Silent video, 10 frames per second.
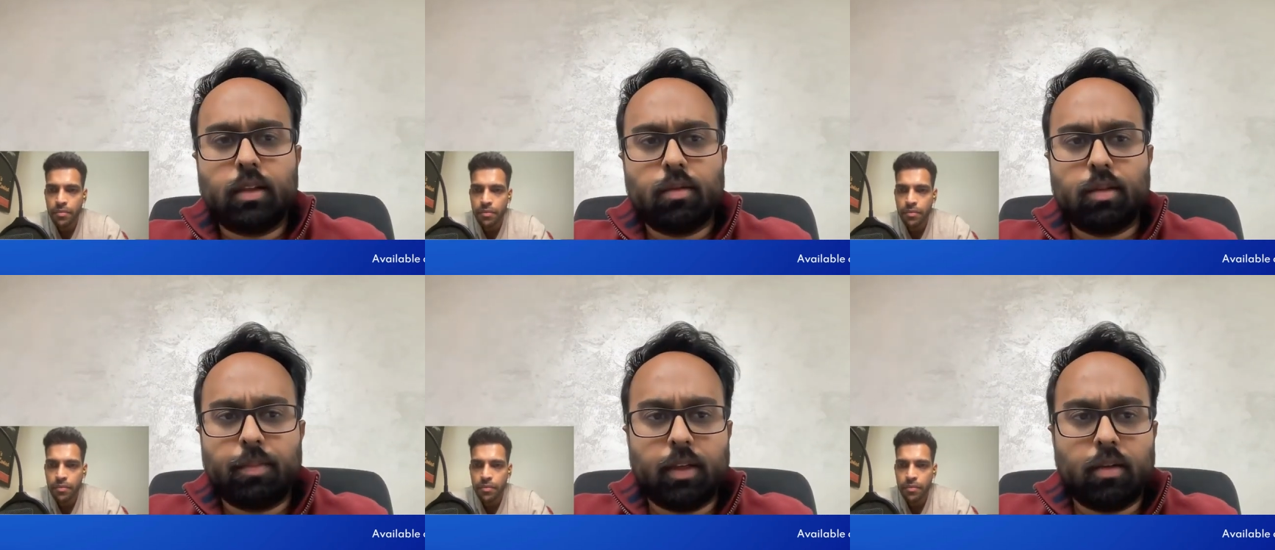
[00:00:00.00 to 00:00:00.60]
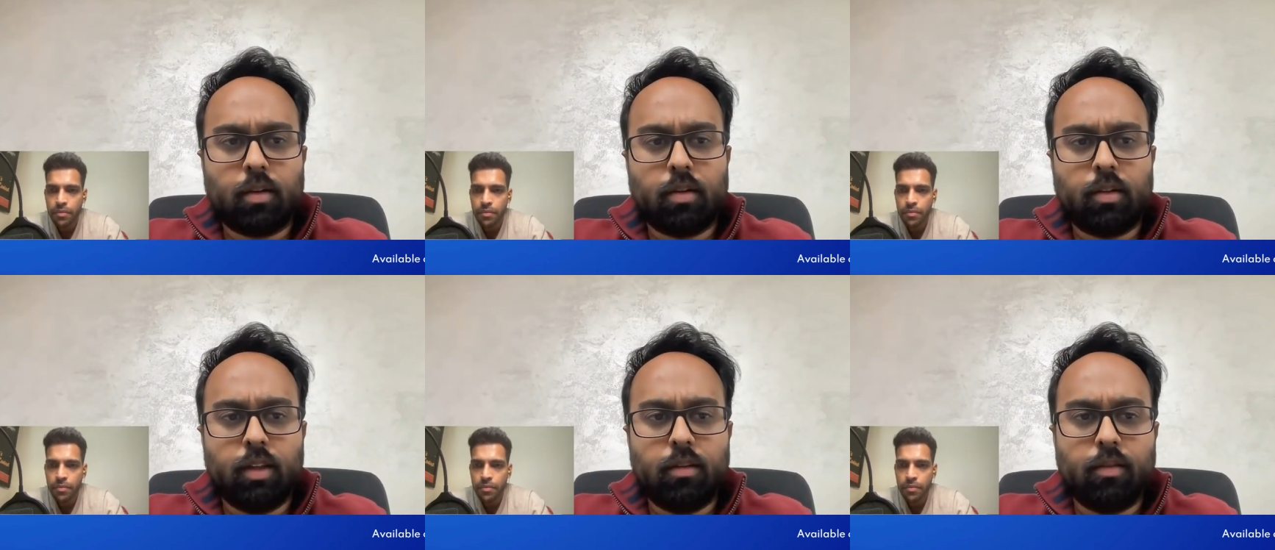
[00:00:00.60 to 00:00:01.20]
Speaker 1: it will depend on
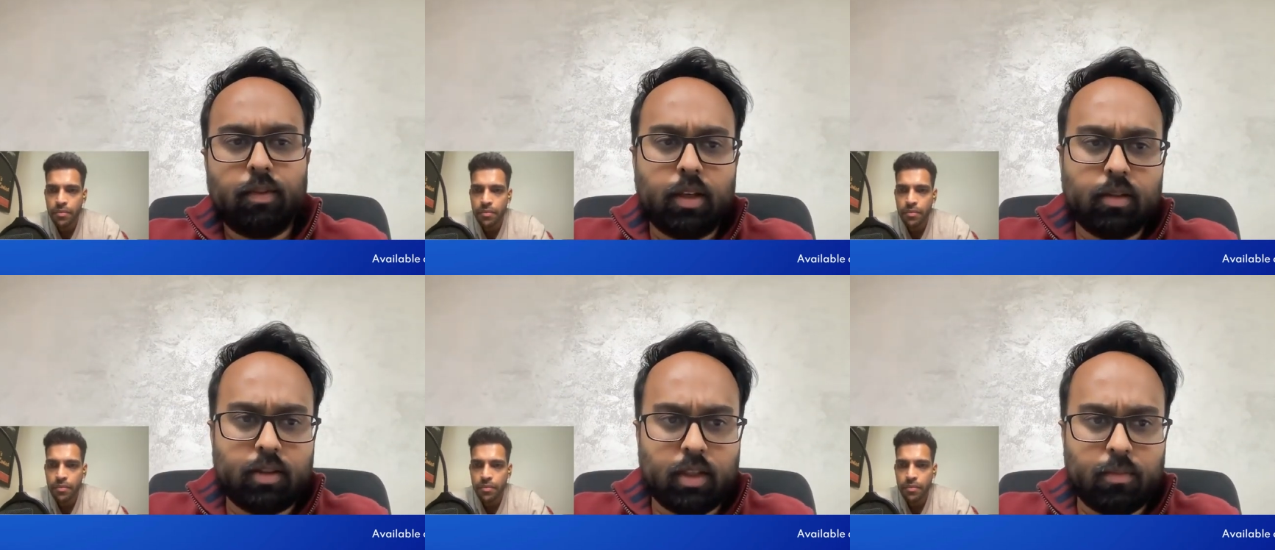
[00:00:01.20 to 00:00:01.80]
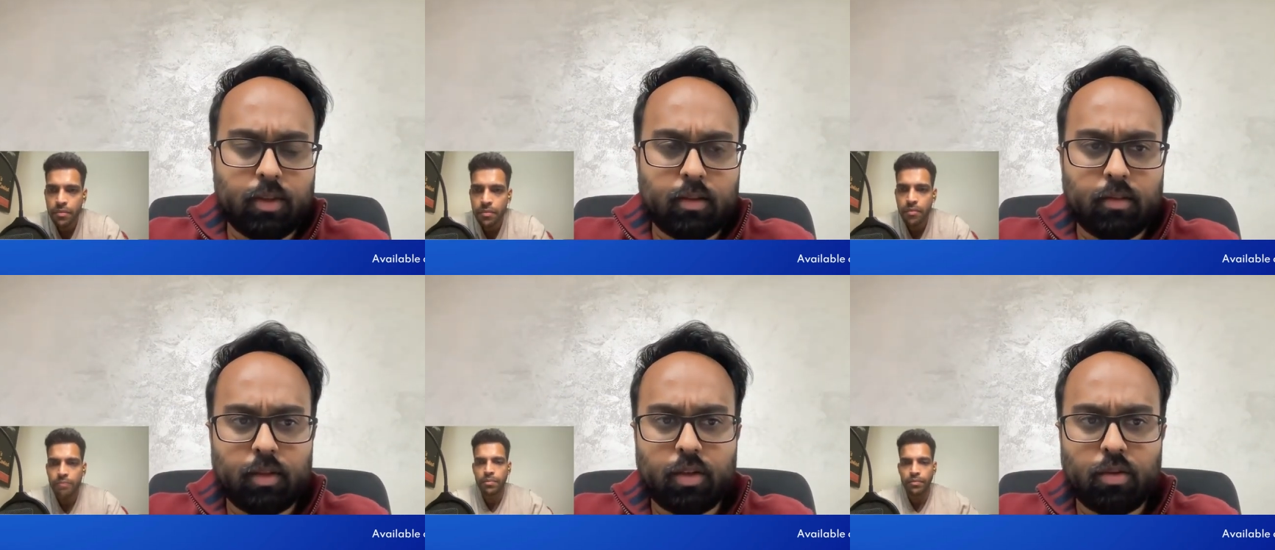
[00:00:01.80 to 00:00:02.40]
the vehicle segment
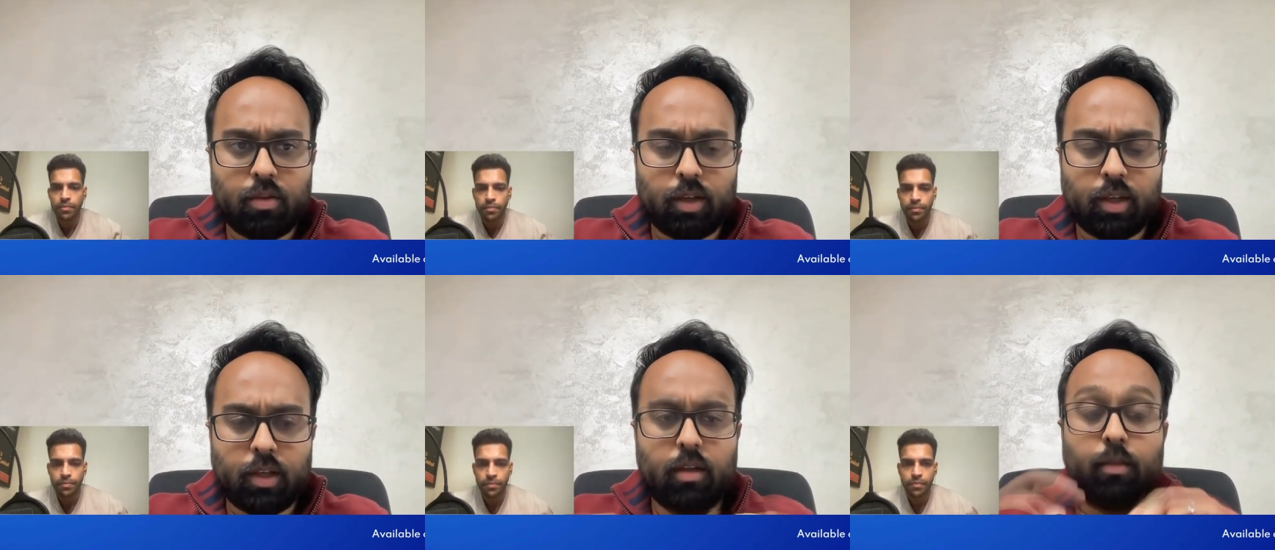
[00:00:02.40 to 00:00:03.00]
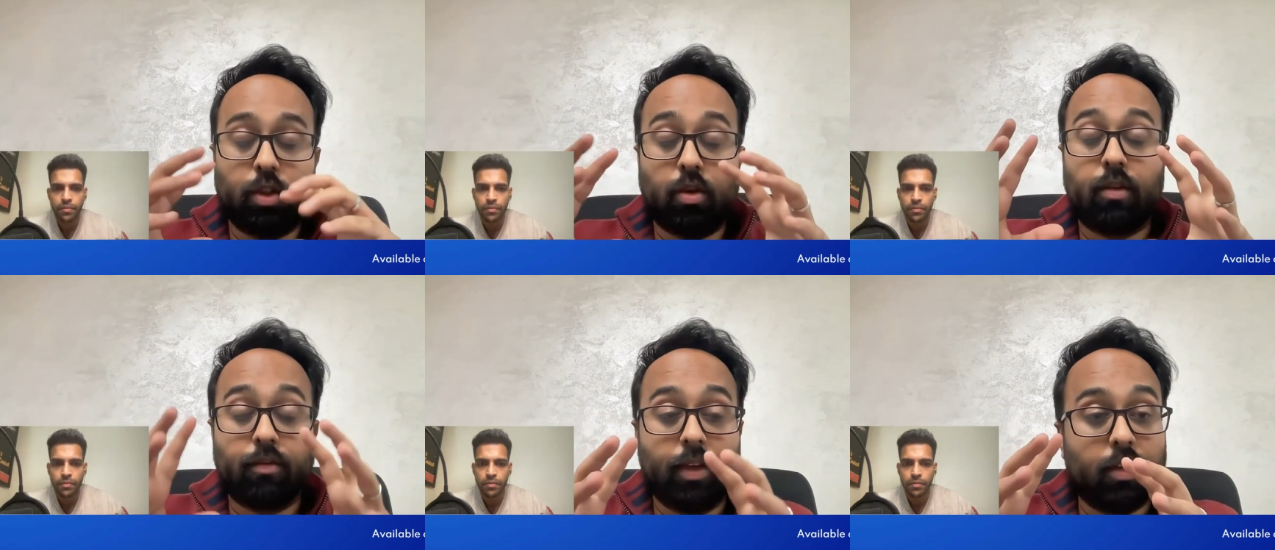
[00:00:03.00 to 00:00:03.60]
that you're looking at. Majority
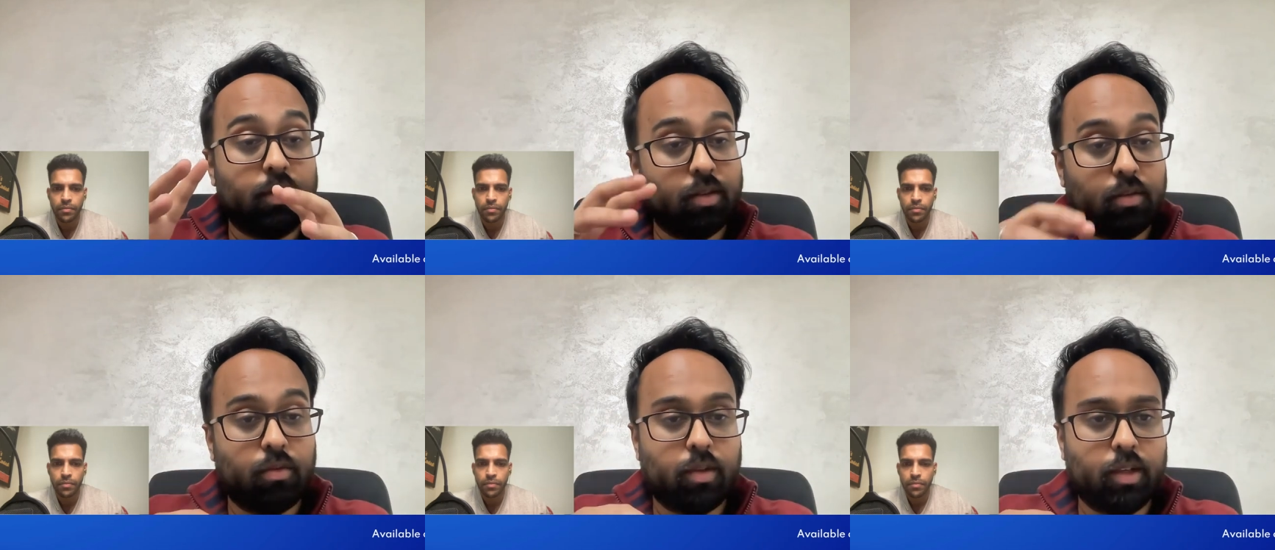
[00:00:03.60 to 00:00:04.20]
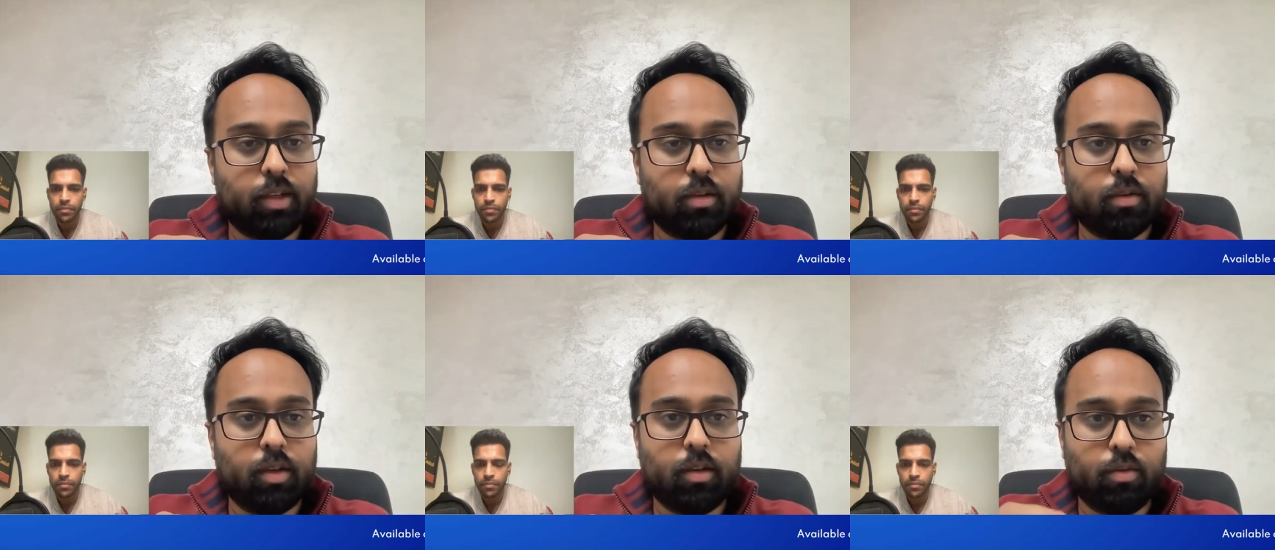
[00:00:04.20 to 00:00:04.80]
of the vehicles on the road in India
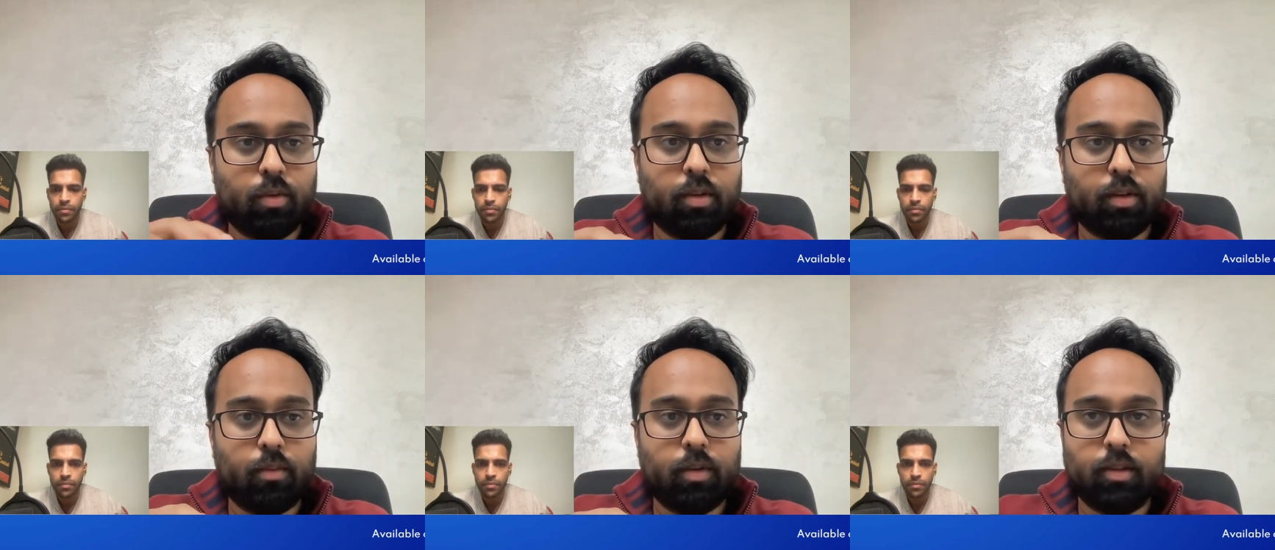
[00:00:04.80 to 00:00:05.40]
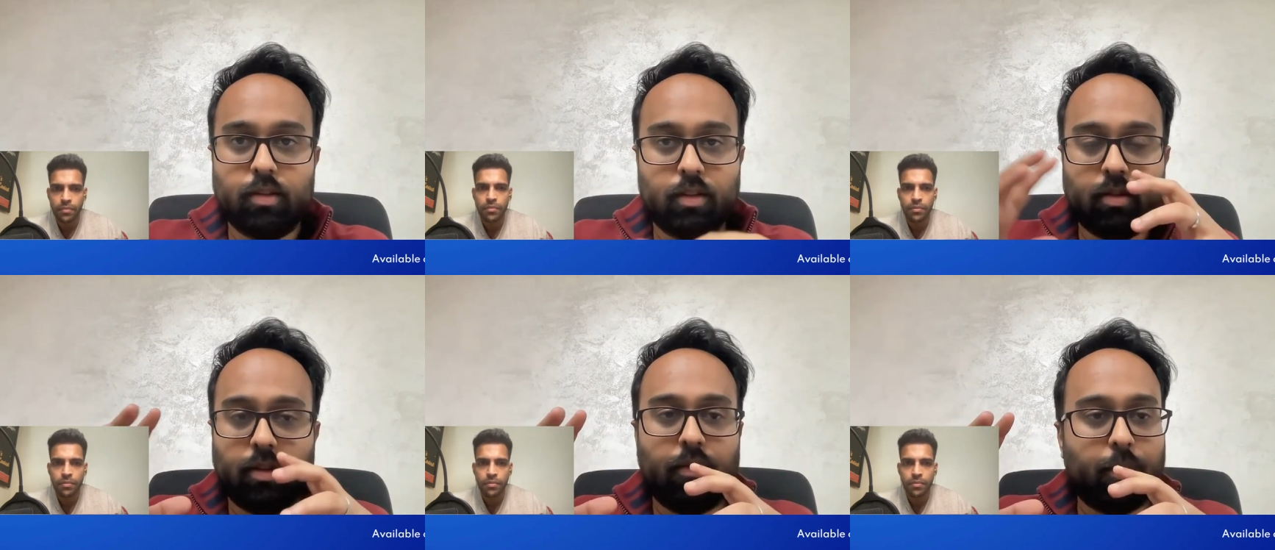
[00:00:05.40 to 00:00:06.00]
today are 2- and 3-wheelers.
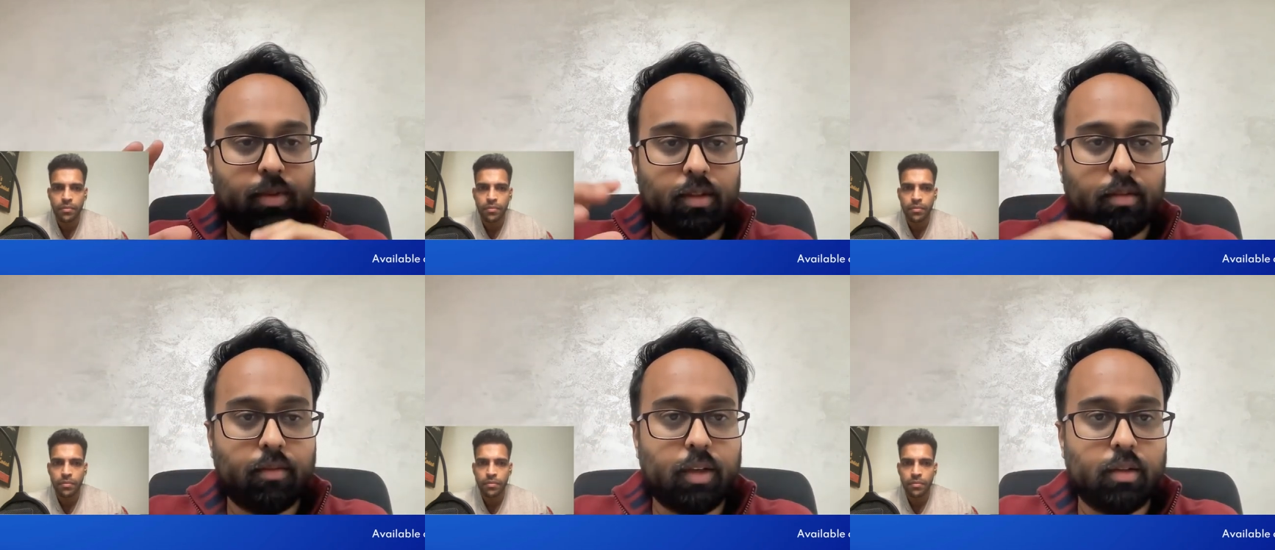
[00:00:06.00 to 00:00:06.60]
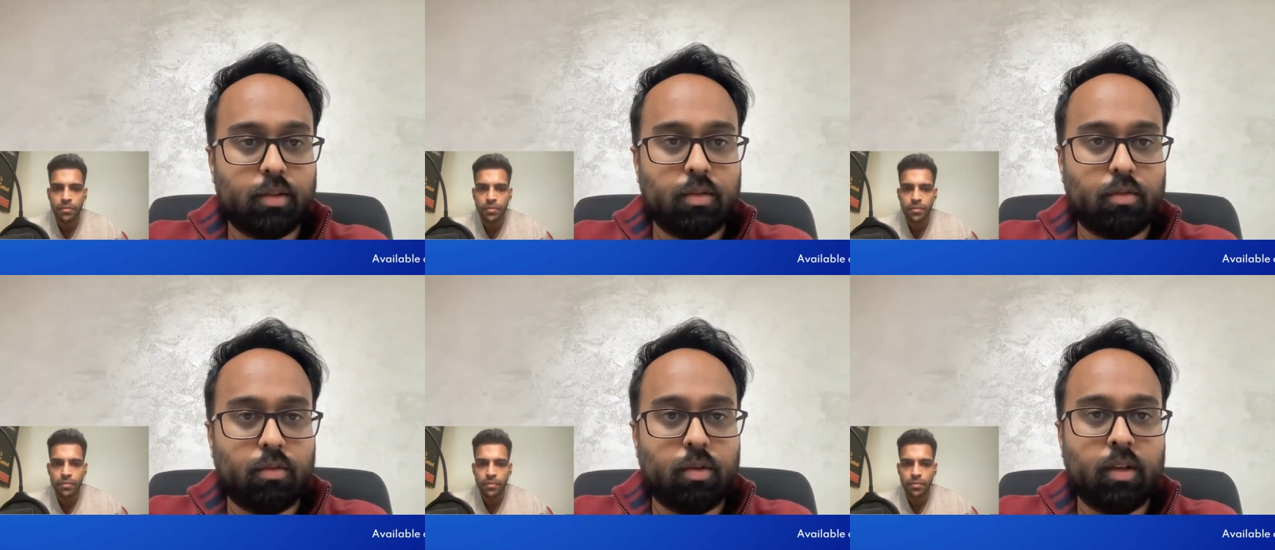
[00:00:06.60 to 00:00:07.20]
It's 70% of the vehicles on the
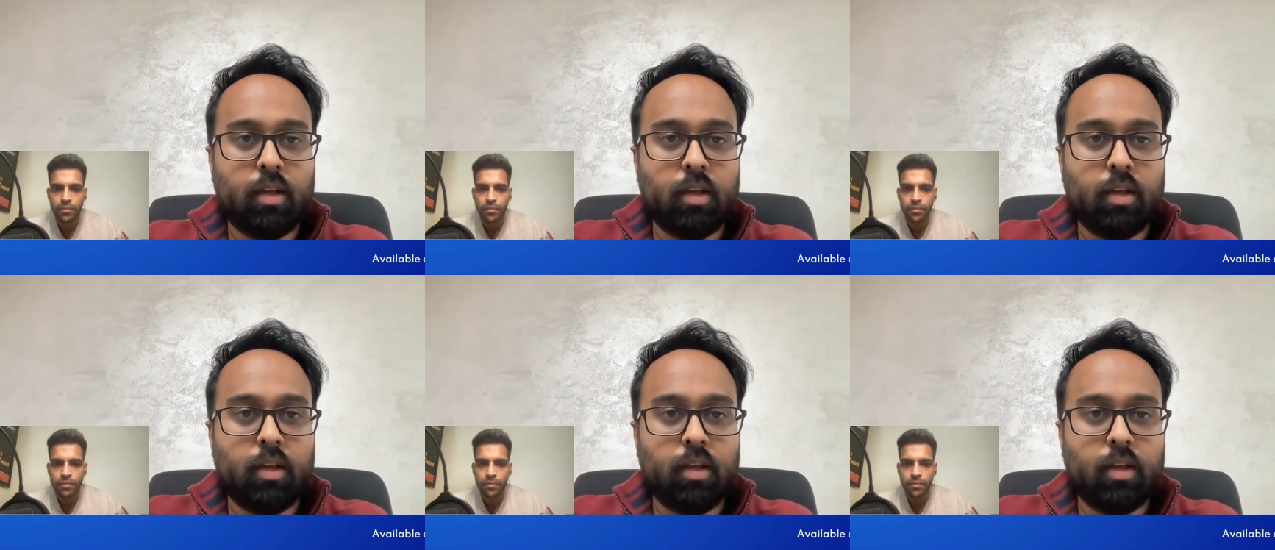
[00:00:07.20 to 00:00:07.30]
road.